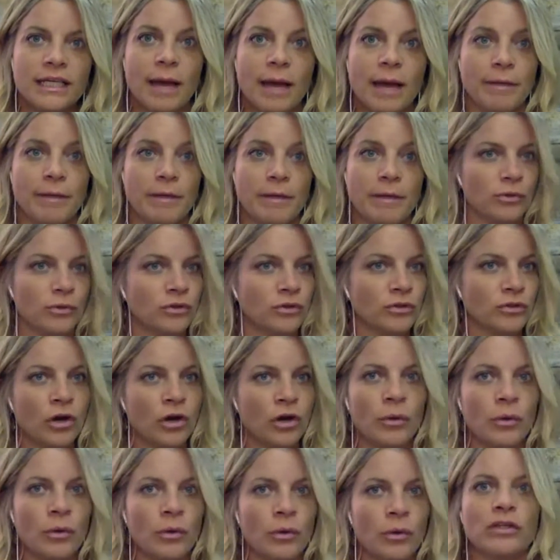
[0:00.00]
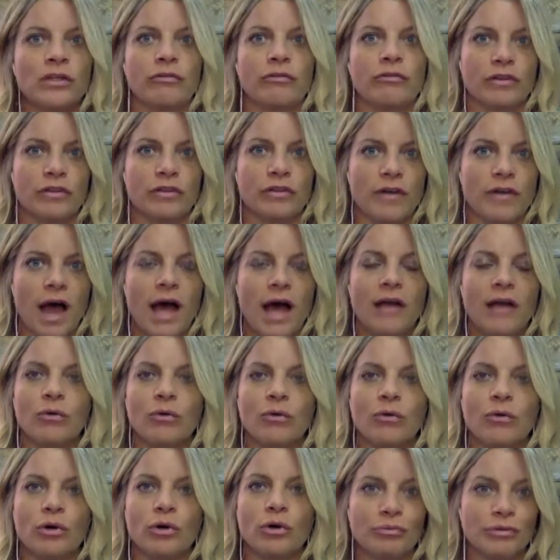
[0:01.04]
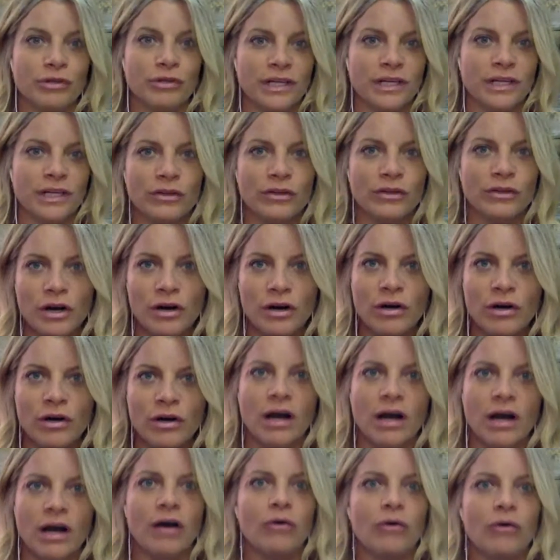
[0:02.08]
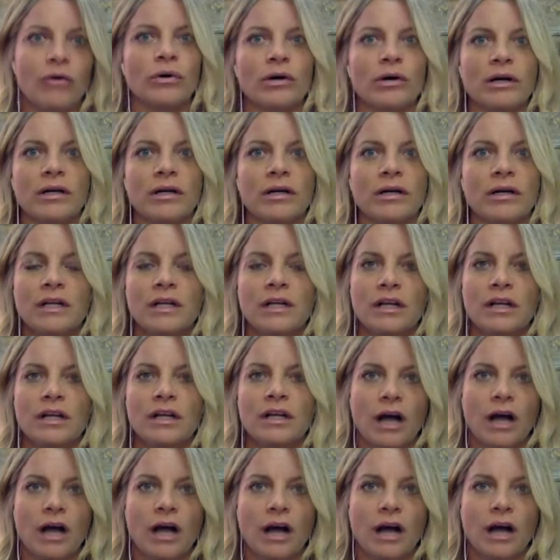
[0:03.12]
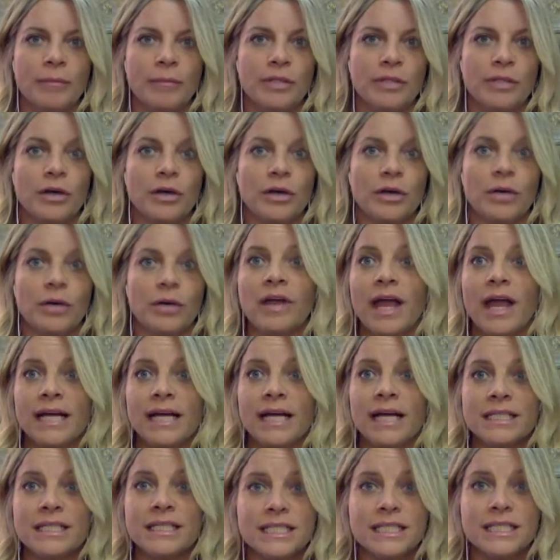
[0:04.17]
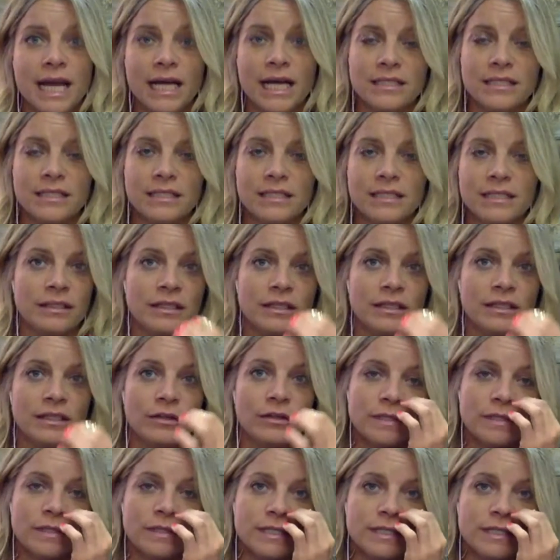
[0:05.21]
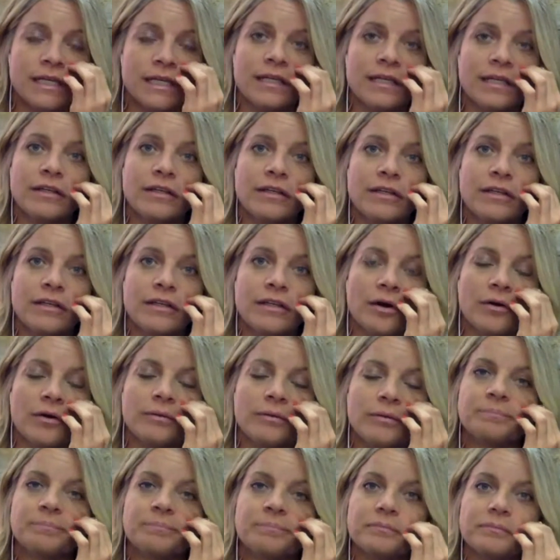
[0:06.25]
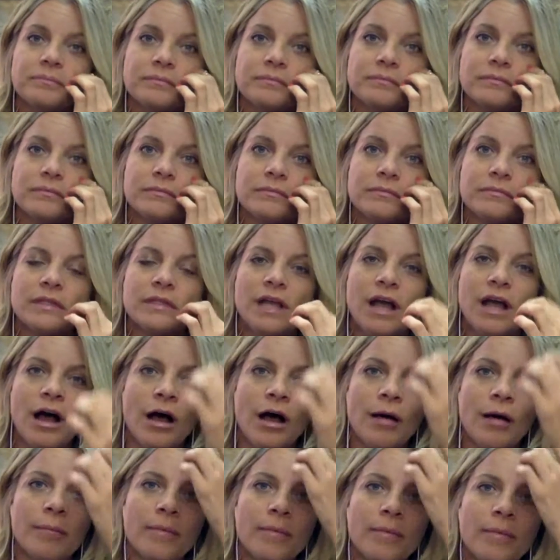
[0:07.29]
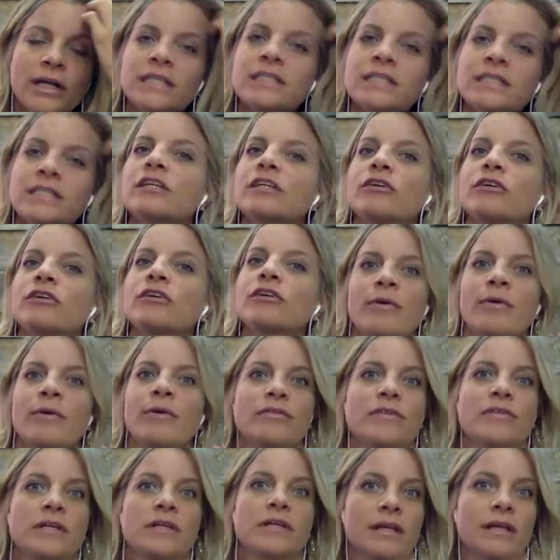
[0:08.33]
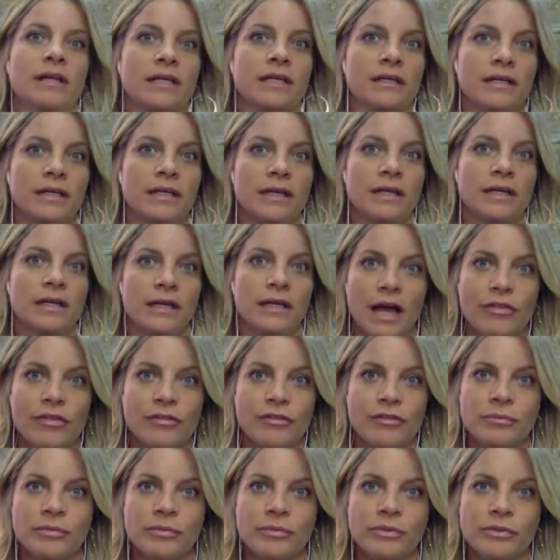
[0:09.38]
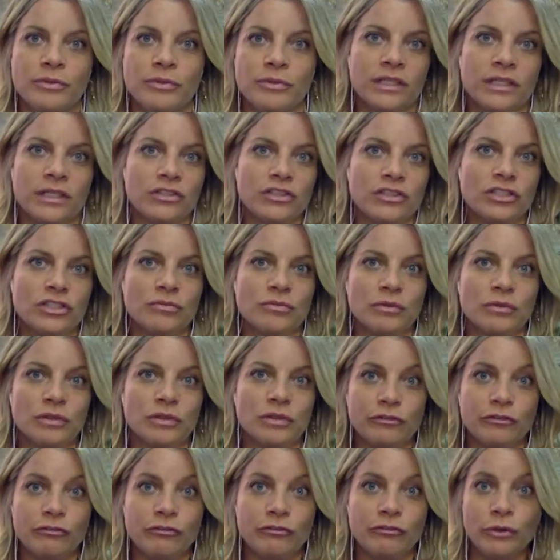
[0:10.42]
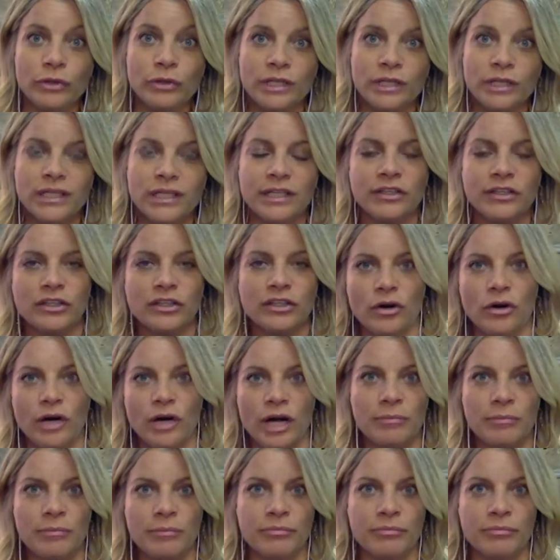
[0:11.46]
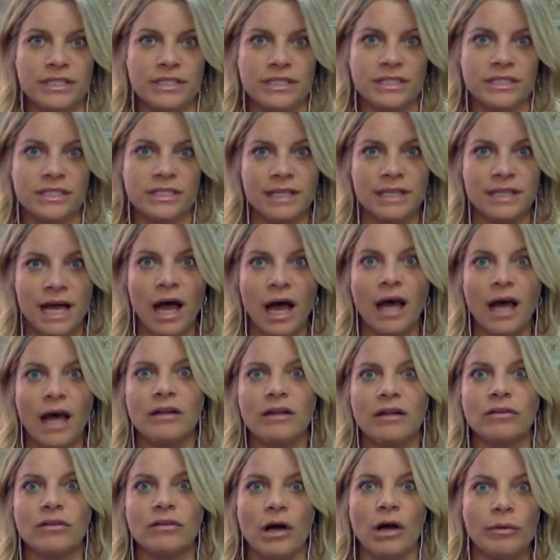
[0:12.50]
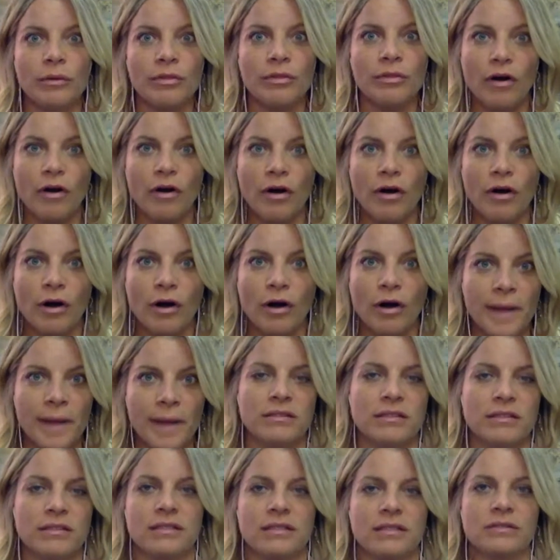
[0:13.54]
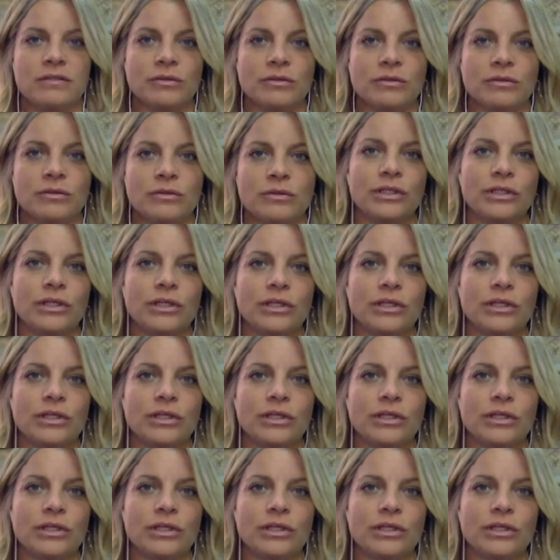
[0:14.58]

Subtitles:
get people knowing you for that. Or prenatal yoga, or, the handstands, and you see it, on Instagram, or you think like Catherine Budig, and she's really the foodie in yoga and brings in that along with the arm balances, or,